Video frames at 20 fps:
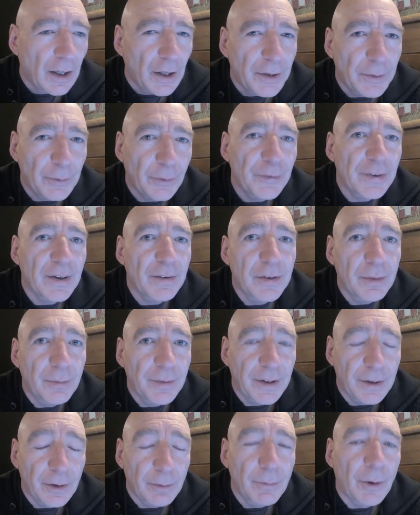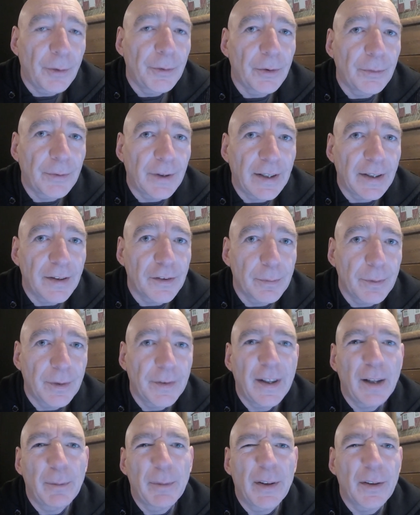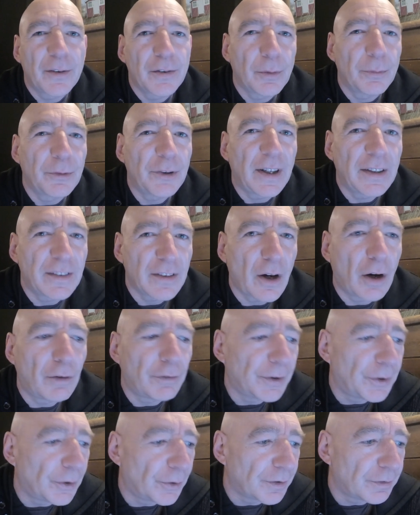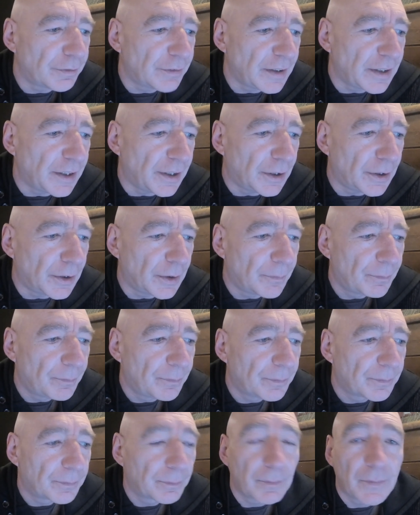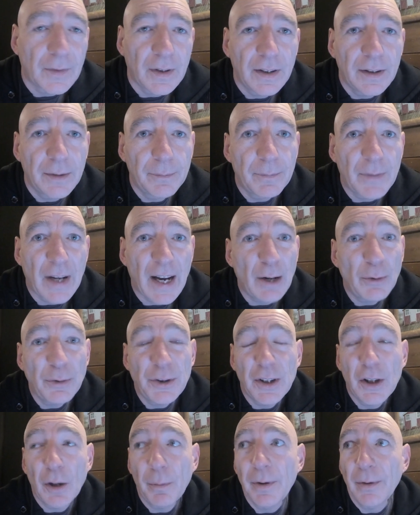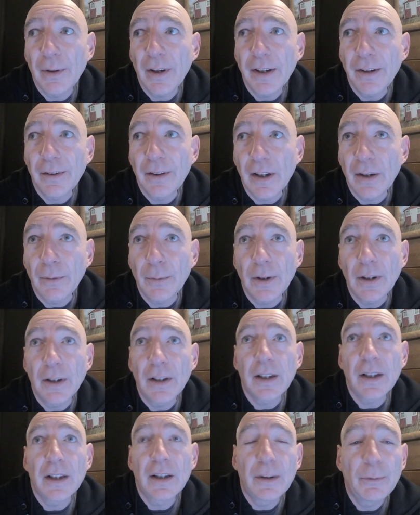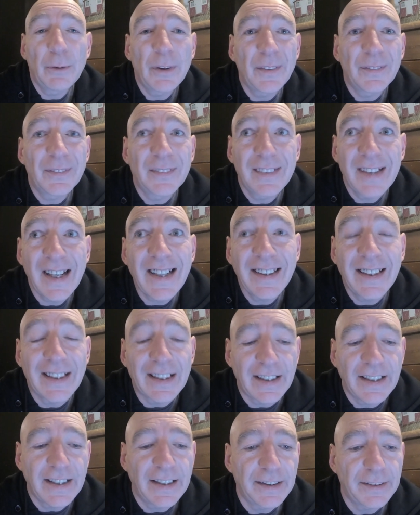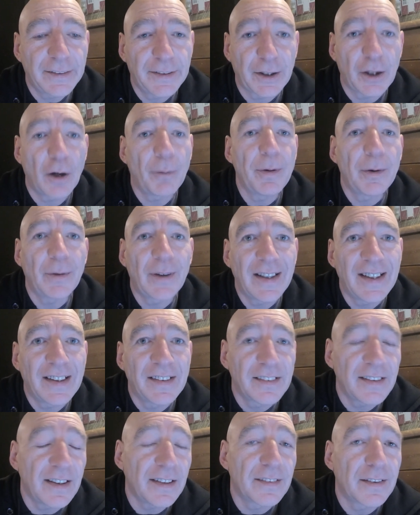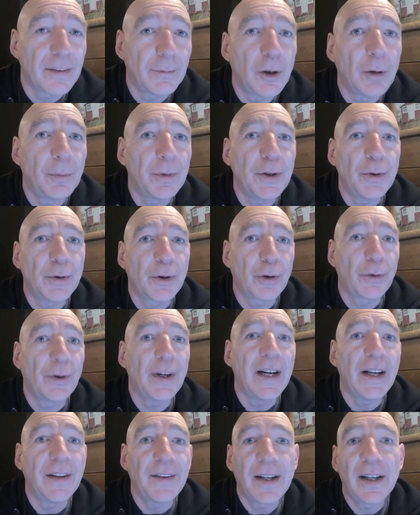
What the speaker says: You also have something called moral rights, but they'll be the subject of another video. How do you copyright your artwork? Well, technically, the copyright exists the moment you create the